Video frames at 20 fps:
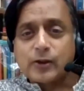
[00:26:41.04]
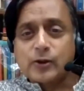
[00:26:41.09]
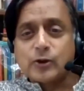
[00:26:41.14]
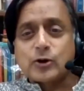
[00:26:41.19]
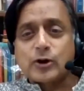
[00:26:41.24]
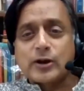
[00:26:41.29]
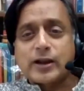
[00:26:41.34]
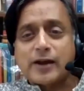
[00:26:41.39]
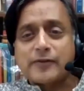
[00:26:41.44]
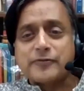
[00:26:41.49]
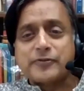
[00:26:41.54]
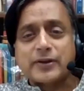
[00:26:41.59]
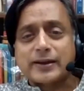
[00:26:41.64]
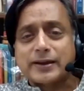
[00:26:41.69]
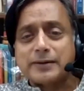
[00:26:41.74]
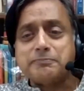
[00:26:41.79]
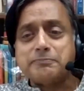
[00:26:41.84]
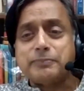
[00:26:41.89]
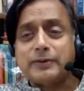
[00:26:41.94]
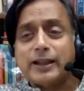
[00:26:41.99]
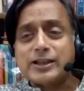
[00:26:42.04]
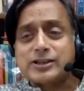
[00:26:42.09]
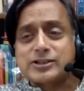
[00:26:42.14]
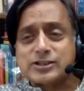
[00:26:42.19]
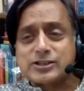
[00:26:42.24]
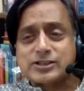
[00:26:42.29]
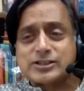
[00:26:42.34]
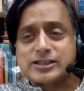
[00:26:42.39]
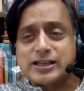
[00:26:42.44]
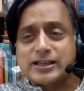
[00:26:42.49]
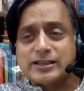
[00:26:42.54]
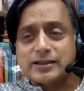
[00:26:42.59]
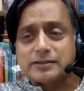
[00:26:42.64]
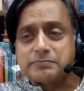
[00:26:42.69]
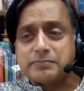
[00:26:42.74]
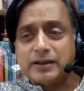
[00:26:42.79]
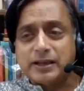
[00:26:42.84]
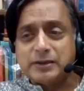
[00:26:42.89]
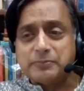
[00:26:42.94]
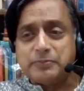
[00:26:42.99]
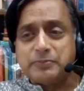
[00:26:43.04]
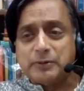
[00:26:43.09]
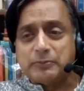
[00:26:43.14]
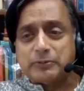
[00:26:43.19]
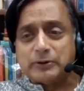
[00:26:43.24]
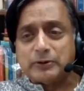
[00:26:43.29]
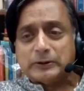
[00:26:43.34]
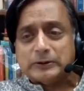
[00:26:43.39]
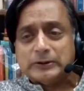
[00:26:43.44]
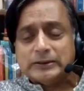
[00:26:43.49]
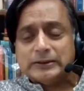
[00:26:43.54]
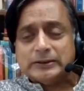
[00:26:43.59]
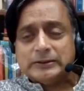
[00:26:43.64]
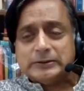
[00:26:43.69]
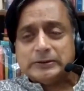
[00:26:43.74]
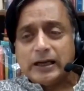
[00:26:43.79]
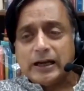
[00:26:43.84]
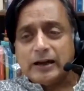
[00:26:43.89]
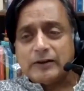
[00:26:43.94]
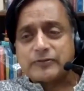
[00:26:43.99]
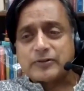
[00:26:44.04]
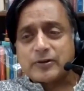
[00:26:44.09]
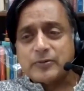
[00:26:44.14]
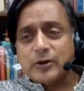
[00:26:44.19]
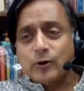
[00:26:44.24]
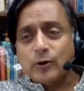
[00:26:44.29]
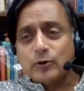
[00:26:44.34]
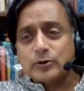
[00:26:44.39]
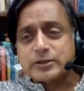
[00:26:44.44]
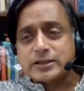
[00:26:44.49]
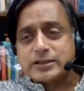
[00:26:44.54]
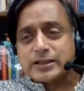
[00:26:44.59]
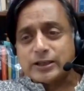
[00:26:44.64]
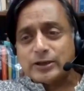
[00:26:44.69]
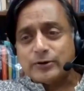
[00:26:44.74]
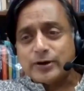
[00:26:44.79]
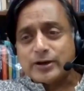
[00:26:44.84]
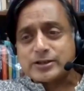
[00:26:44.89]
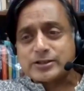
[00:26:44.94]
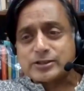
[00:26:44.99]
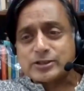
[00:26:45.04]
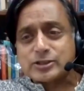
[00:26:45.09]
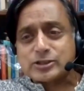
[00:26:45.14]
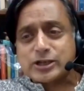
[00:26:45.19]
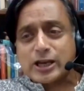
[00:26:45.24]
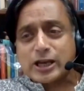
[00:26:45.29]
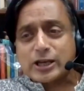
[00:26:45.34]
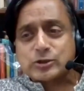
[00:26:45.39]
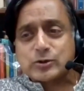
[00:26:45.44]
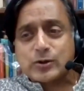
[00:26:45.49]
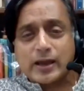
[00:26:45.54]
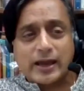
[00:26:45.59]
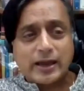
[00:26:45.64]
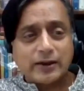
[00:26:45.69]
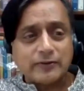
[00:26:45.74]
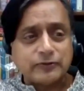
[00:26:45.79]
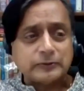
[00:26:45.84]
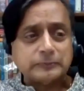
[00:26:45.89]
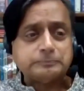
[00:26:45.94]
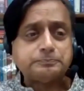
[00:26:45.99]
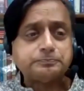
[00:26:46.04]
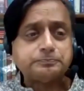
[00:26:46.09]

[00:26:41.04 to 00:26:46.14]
You don't have the complacency that many people from the older generations tend to have.